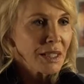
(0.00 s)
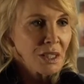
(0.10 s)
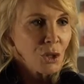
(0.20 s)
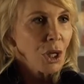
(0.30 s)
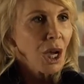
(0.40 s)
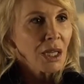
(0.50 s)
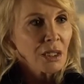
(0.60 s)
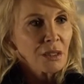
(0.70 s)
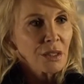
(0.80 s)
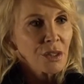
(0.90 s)
as a
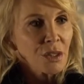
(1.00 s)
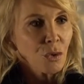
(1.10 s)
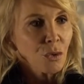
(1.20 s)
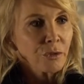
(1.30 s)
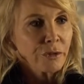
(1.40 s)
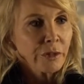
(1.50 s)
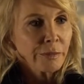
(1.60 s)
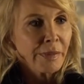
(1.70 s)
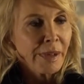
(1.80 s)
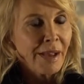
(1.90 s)
child at school
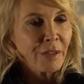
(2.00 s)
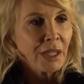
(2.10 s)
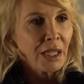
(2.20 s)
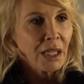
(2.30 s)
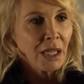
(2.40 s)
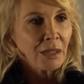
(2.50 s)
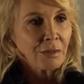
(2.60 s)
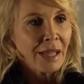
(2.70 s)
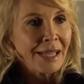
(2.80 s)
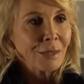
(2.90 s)
from having
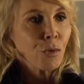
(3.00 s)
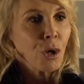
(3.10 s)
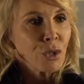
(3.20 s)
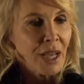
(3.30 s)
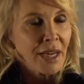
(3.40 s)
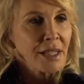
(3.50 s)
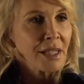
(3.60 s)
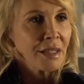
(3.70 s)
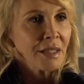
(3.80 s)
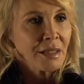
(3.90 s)
had a road
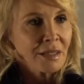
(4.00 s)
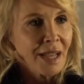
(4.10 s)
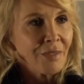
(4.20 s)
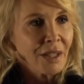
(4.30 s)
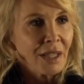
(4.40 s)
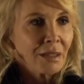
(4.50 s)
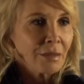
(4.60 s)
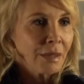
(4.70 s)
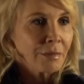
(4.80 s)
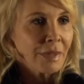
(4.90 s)
accident and
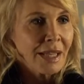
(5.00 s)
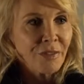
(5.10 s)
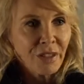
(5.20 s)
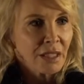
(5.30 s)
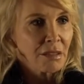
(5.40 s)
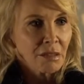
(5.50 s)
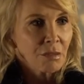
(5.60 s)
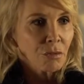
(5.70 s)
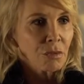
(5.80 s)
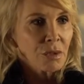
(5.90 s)
having livid
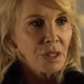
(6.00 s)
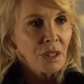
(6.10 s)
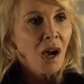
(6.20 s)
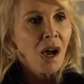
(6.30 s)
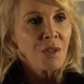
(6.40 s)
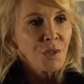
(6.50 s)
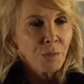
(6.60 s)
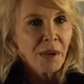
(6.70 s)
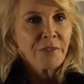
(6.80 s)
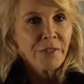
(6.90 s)
scars
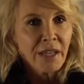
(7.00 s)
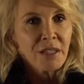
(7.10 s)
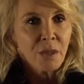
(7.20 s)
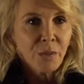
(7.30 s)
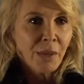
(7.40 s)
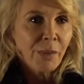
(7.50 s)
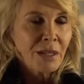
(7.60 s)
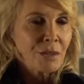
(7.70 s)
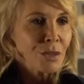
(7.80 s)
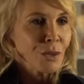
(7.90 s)
on my face. So when I
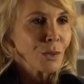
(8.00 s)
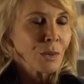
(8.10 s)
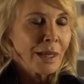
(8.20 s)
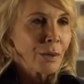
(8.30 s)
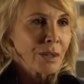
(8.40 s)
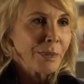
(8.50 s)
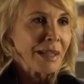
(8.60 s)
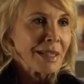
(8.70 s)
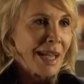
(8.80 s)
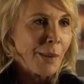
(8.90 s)
went to school, I looked a
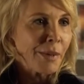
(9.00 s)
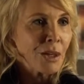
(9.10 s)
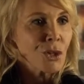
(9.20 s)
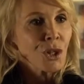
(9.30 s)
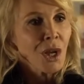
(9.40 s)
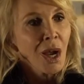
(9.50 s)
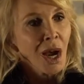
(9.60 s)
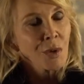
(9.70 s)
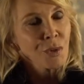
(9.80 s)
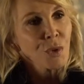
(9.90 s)
bit damaged.
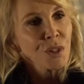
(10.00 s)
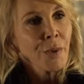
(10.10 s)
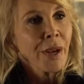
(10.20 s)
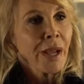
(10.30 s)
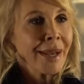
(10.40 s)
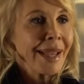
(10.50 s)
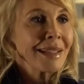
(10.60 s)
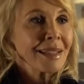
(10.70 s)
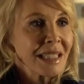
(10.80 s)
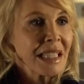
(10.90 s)
I was also an
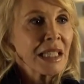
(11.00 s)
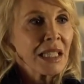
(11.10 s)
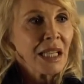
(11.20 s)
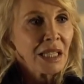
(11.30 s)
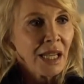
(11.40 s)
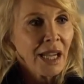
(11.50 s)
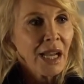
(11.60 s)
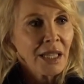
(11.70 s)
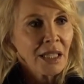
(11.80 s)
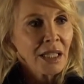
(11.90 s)
LD kid. I
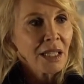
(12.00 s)
had